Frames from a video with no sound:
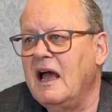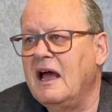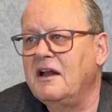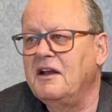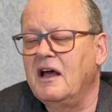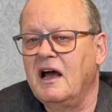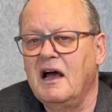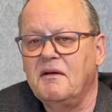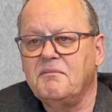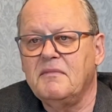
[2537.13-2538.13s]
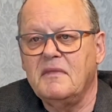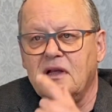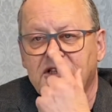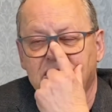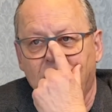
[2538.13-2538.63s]
And
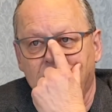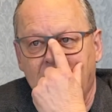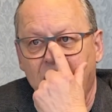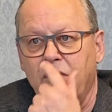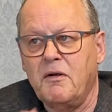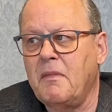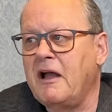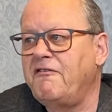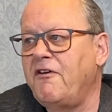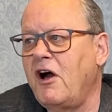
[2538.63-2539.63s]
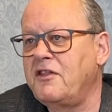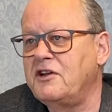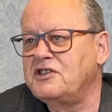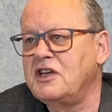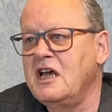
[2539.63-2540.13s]
so they were my
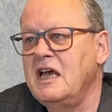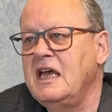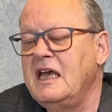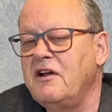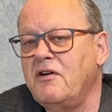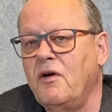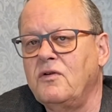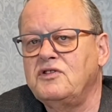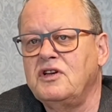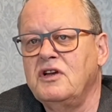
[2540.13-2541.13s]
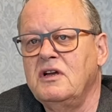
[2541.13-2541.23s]
father's heroes